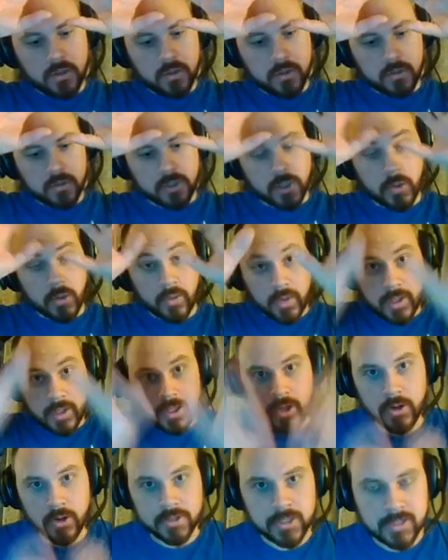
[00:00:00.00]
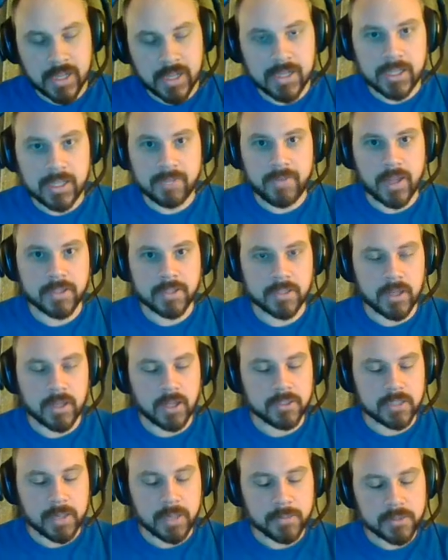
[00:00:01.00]
So here's a slightly advanced
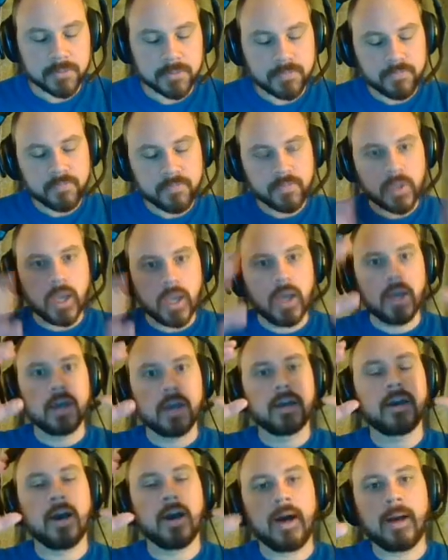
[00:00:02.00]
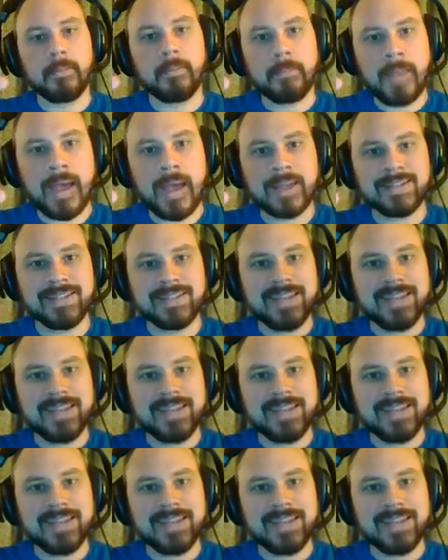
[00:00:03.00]
concept. Combat